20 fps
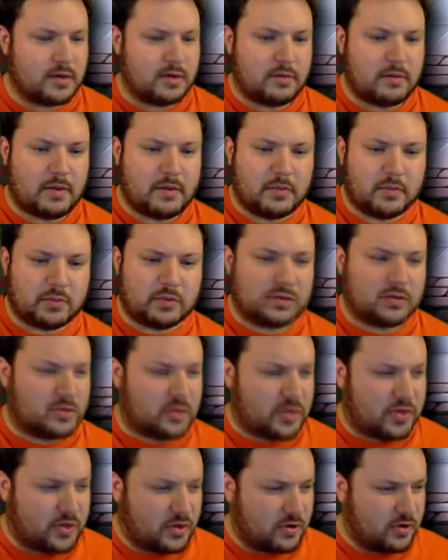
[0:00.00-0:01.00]
Maybe we'll do a
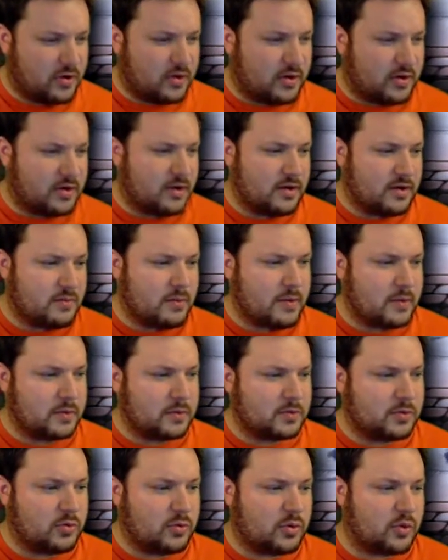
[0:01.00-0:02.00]
third. Maybe
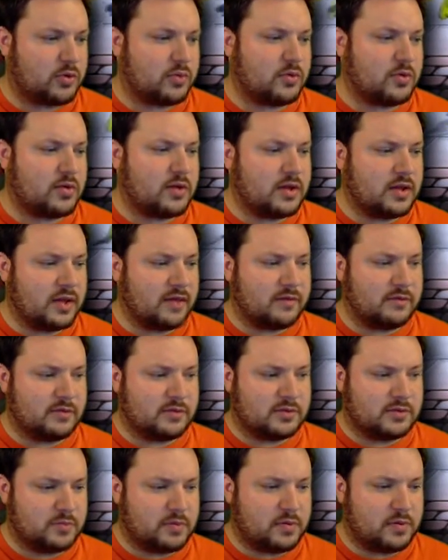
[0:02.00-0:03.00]
we'll do three
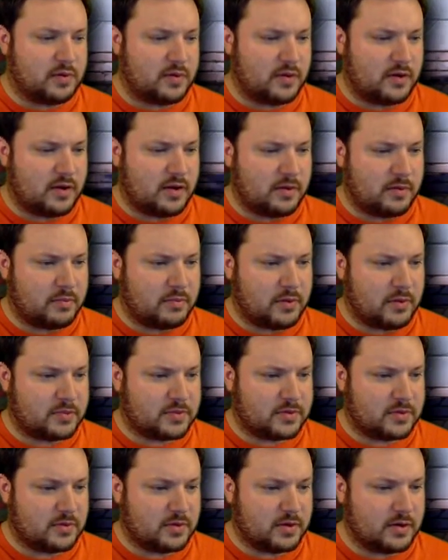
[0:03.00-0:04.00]
levels per uh, per
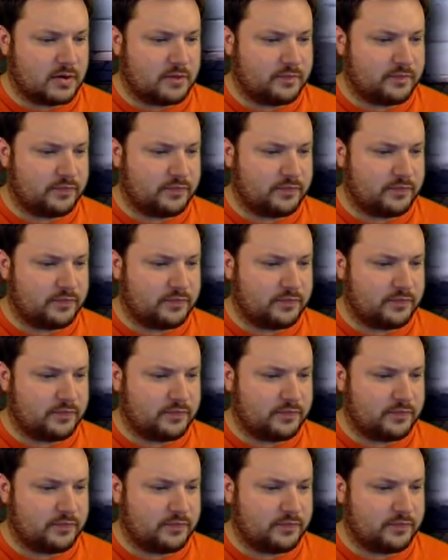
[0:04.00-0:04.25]
episode here.